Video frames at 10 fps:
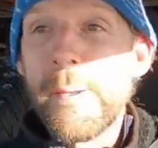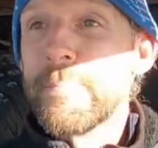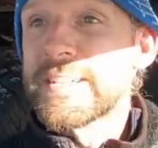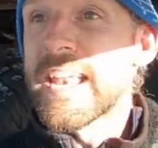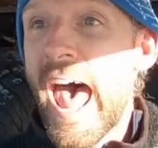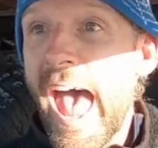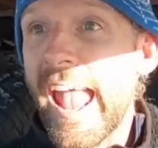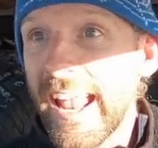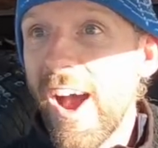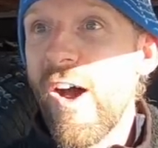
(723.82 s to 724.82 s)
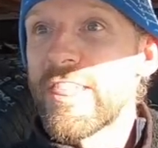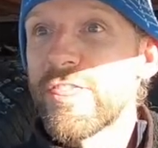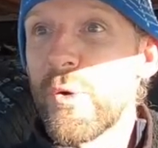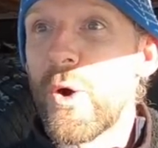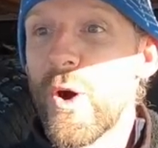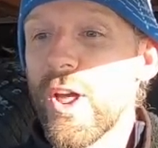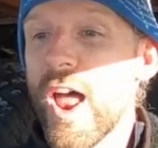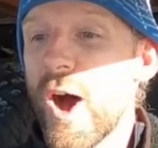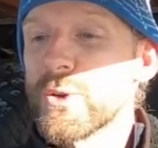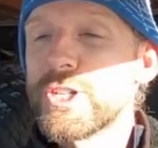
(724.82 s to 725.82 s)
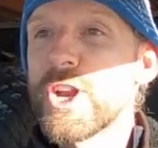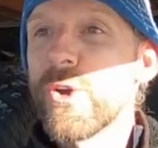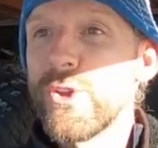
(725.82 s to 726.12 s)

but today I thought I'll show